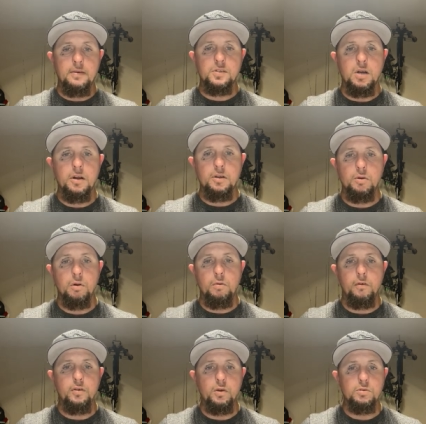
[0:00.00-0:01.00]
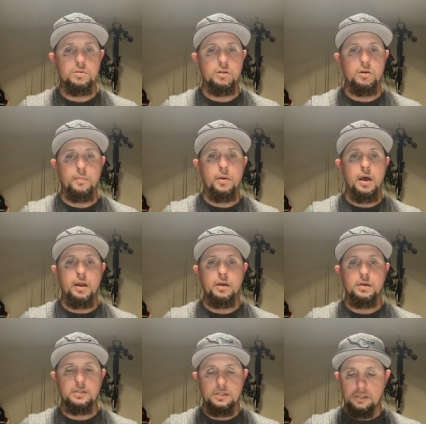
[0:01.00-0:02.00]
started doing reviews on their
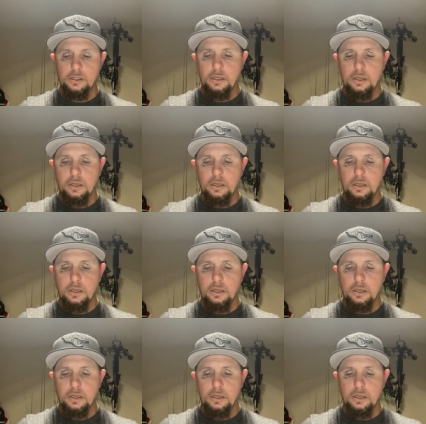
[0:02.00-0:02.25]
products.